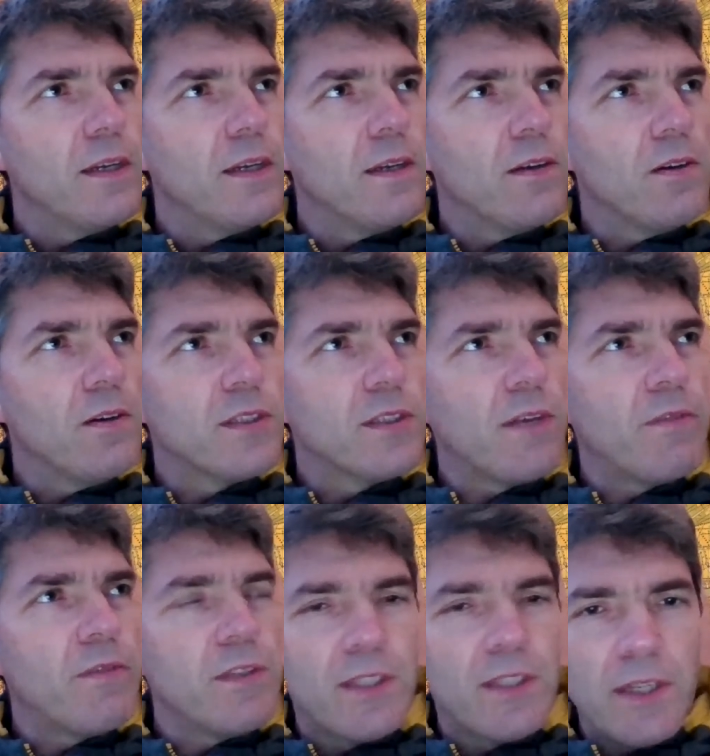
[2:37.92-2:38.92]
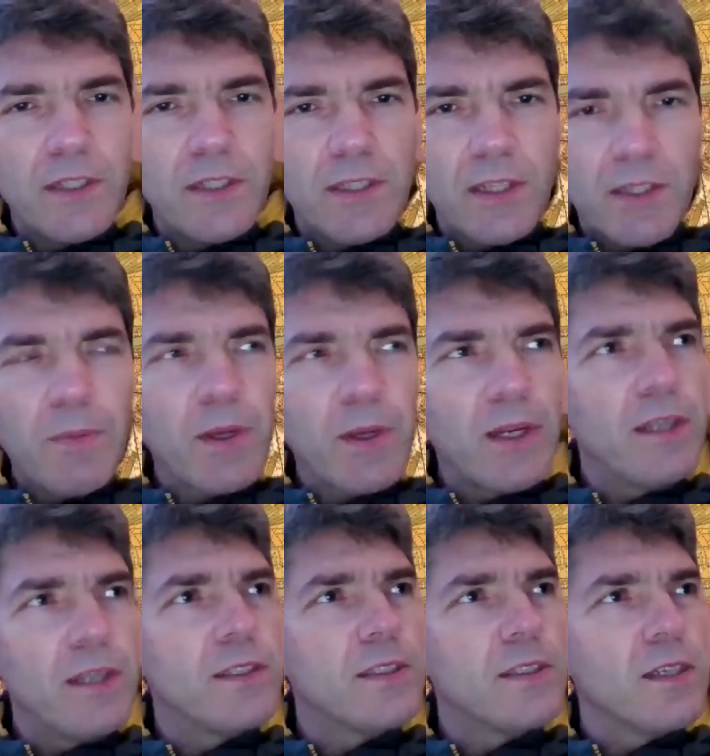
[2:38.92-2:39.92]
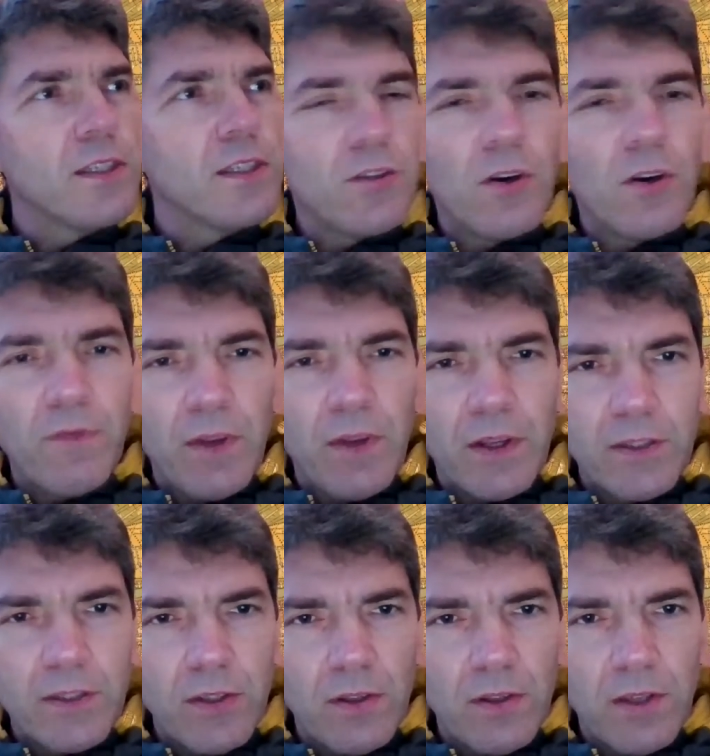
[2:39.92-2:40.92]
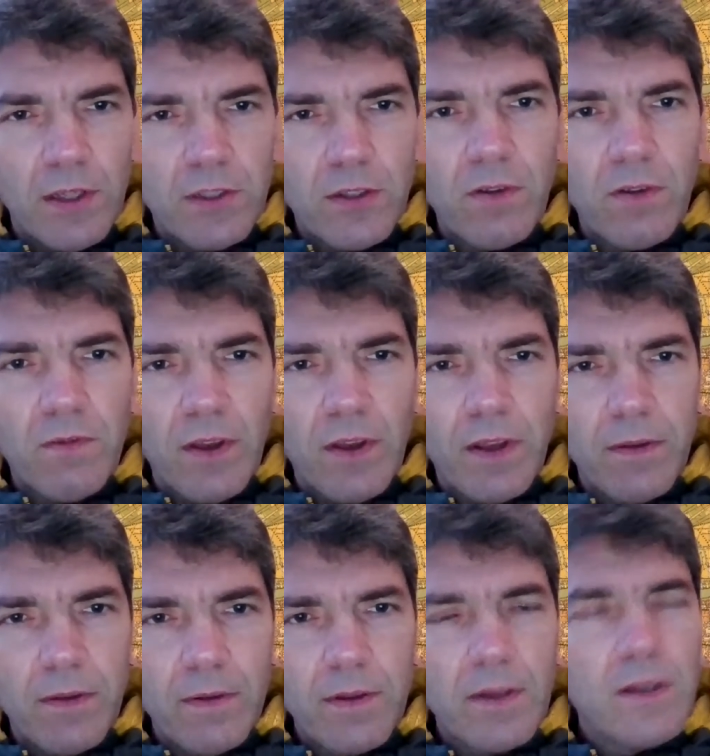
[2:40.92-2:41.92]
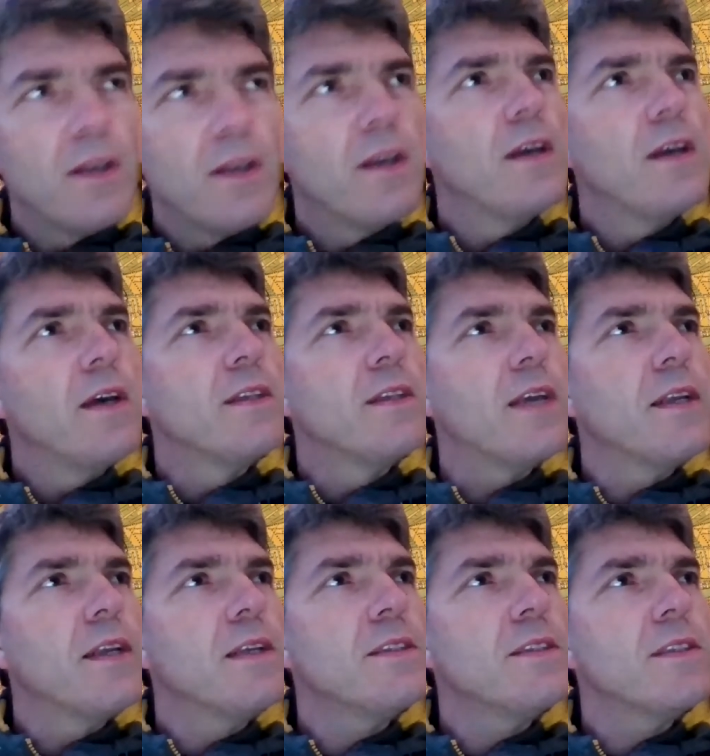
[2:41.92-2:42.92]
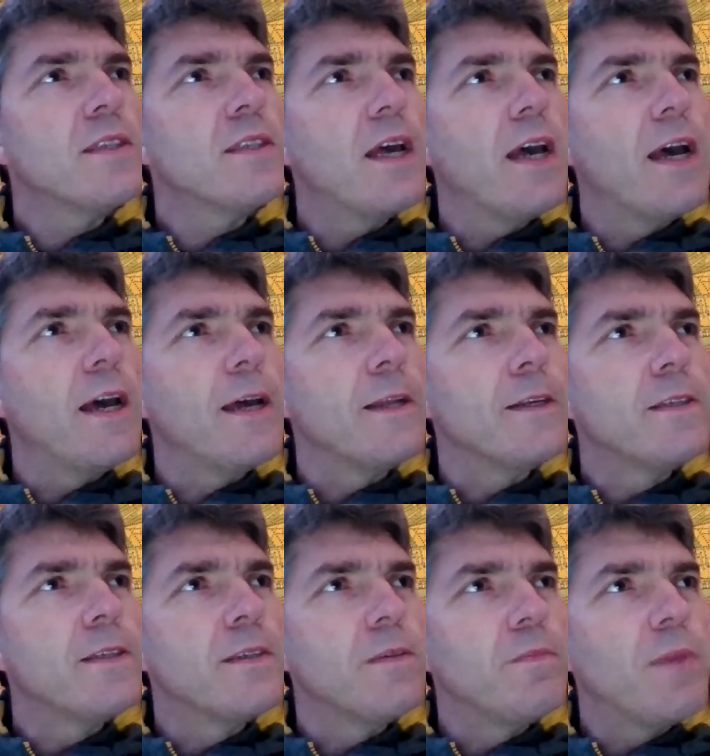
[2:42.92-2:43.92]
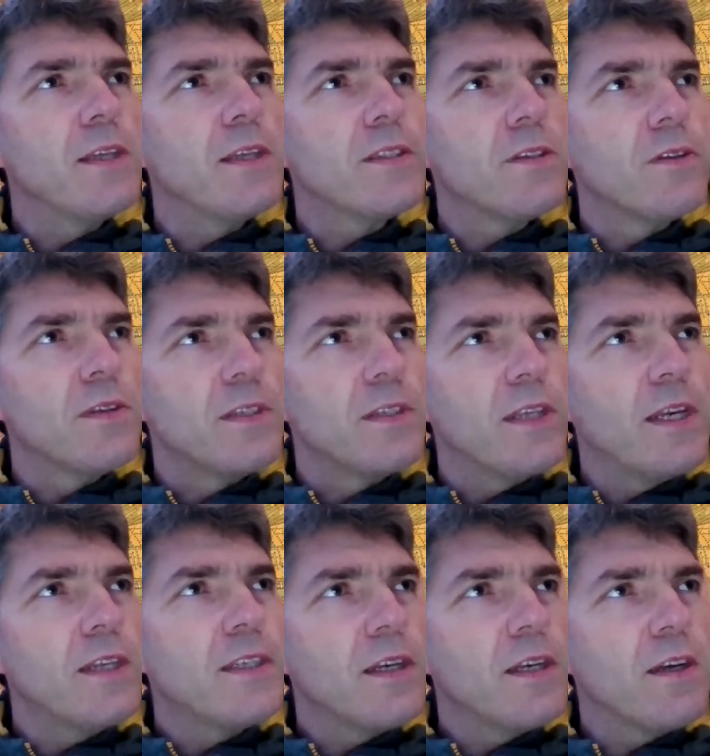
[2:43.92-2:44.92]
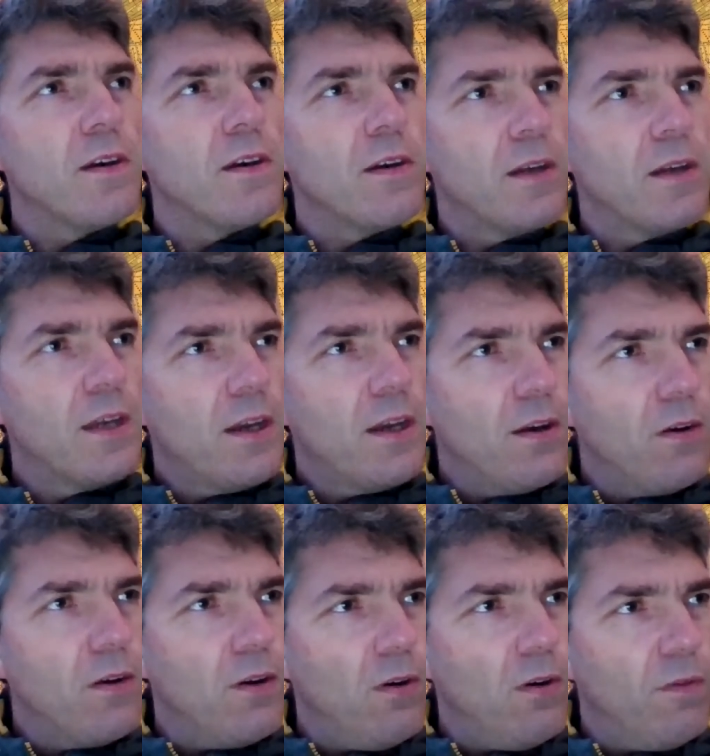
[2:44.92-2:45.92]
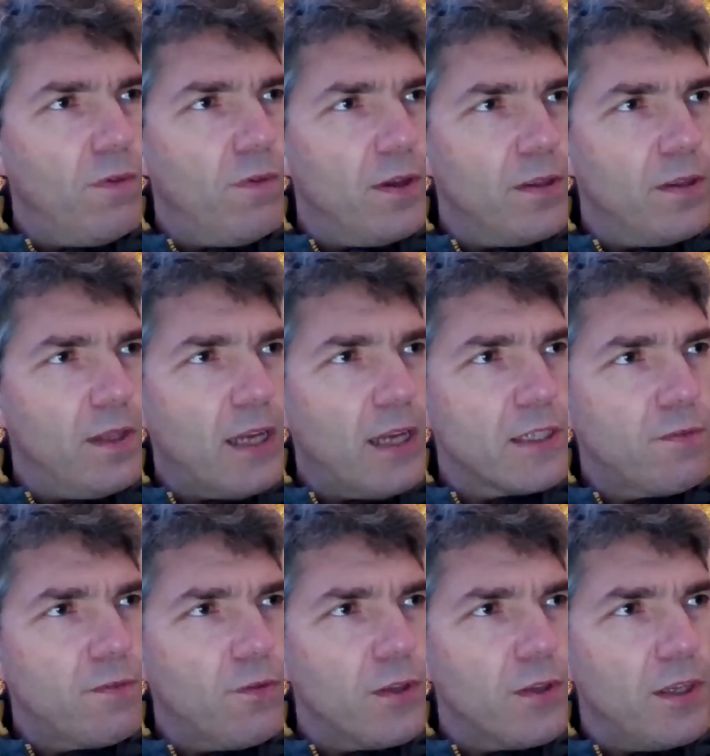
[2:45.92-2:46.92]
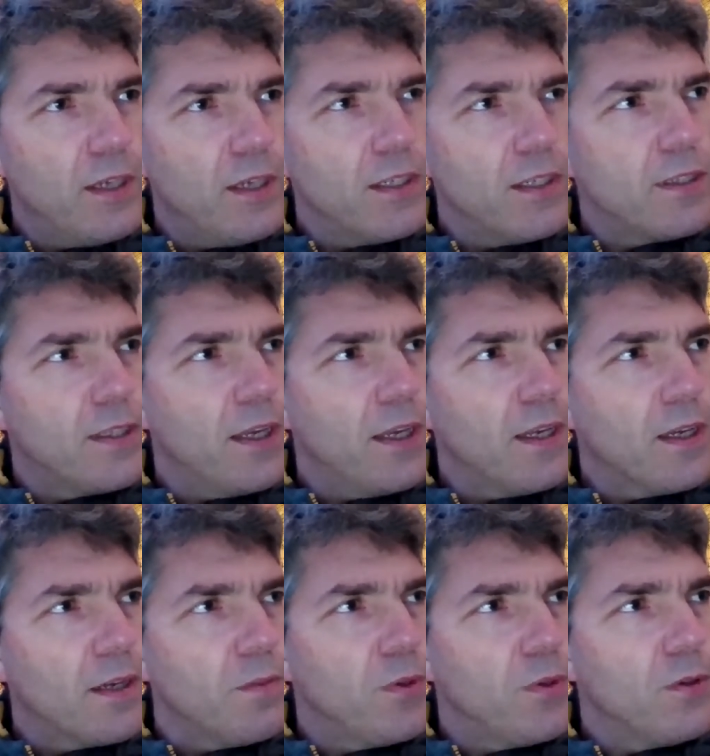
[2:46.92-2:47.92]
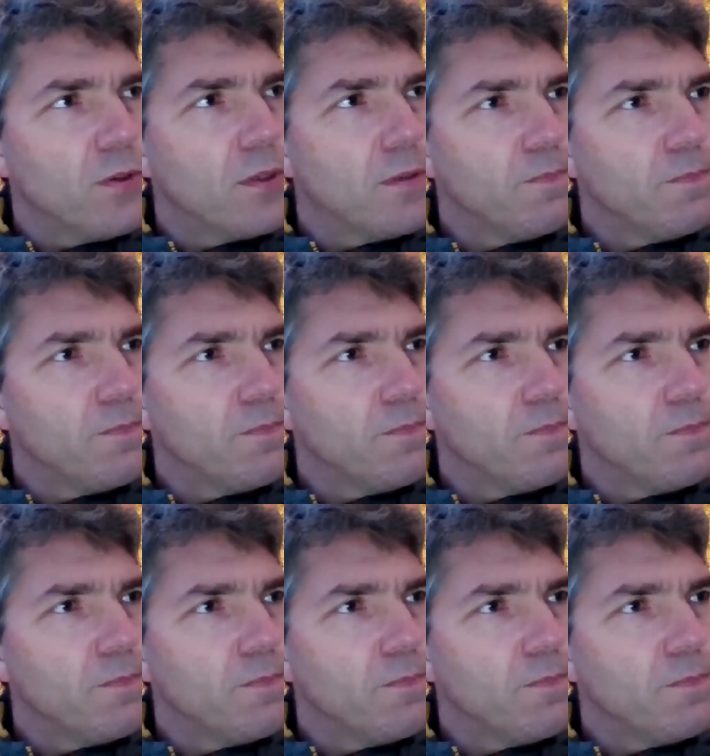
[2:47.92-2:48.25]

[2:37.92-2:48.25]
on several statistics. Typically, it's surveys. So they survey tenants, and based on the data over the last 4 years, they compute